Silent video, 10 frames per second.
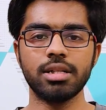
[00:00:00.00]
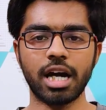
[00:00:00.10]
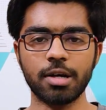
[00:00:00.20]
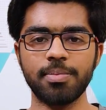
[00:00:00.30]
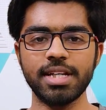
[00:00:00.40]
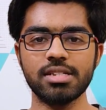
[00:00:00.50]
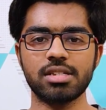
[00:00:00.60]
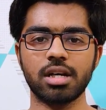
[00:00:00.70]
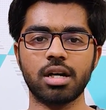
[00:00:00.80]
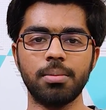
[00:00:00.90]
that means
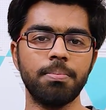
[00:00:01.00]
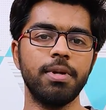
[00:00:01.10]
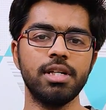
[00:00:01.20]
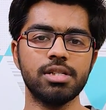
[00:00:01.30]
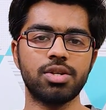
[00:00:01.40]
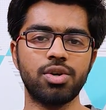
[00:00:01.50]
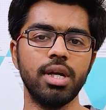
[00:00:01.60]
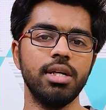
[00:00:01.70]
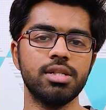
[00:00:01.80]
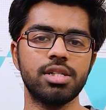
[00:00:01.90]
the company is
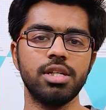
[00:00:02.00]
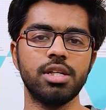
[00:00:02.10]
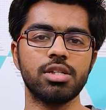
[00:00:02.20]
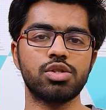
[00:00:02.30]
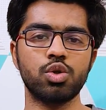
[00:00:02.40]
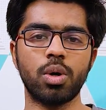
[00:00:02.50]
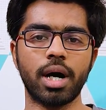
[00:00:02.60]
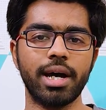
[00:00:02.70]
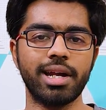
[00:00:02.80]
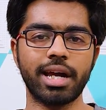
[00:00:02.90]
really serious to
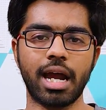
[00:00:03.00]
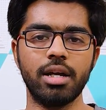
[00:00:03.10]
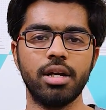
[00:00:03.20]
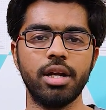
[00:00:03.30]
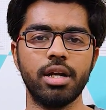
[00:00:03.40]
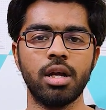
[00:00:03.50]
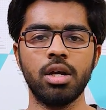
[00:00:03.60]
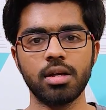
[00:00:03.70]
hire a candidate.